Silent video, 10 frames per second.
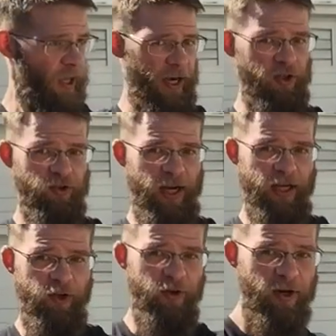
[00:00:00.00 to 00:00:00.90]
and I
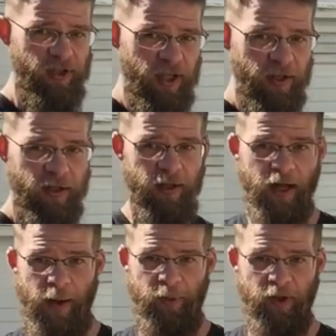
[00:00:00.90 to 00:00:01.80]
strike. You'll notice that
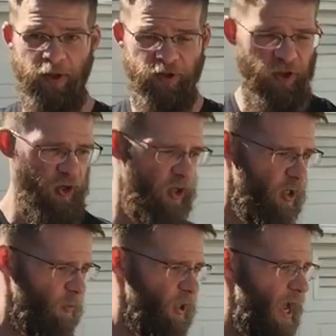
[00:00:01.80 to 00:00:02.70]
I put a little turn
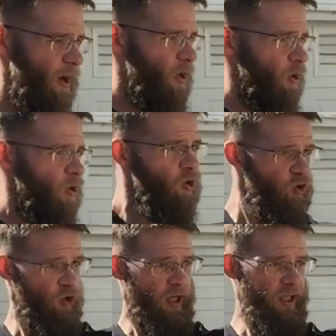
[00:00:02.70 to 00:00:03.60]
in with that
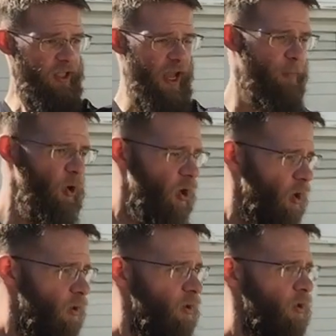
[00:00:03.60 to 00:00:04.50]
so I can get that
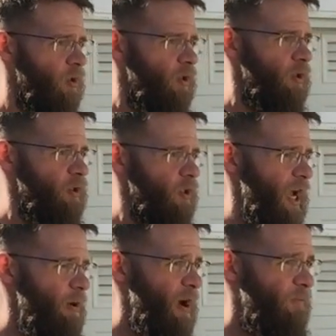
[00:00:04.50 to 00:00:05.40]
pull.
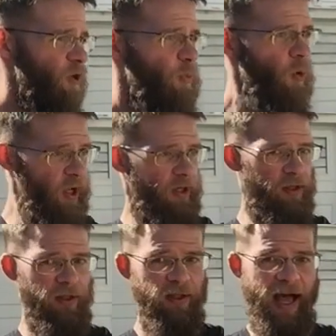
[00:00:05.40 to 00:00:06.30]
High reference point,
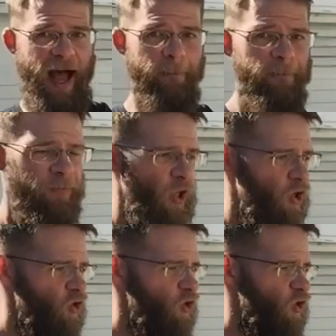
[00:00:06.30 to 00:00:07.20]
lop.
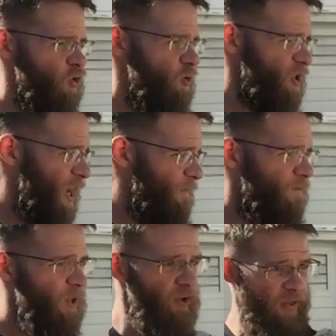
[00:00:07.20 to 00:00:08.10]
As soon as I
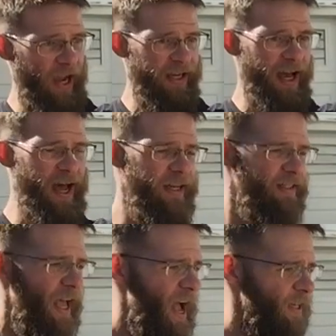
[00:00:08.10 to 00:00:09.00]
feel that
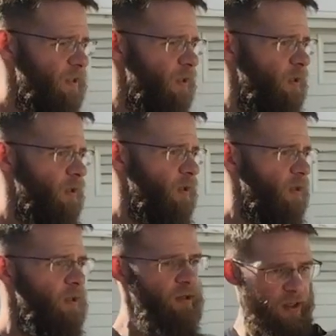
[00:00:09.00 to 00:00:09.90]
contact,
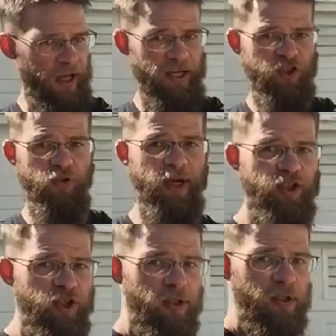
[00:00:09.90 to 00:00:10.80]
I
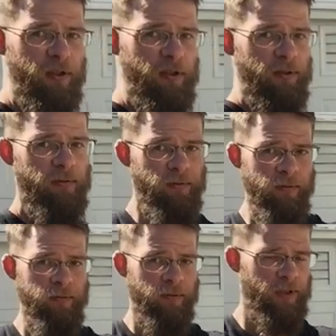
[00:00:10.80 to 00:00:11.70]
switch,
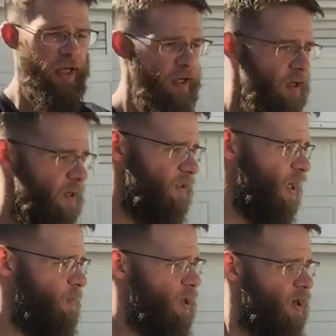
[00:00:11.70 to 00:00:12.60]
okay?
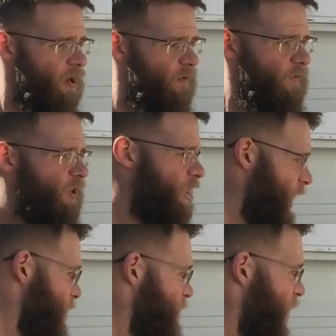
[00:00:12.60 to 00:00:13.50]
Same here, feel the
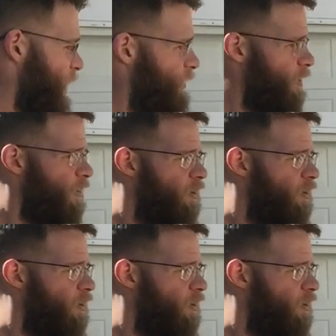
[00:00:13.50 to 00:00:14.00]
contact,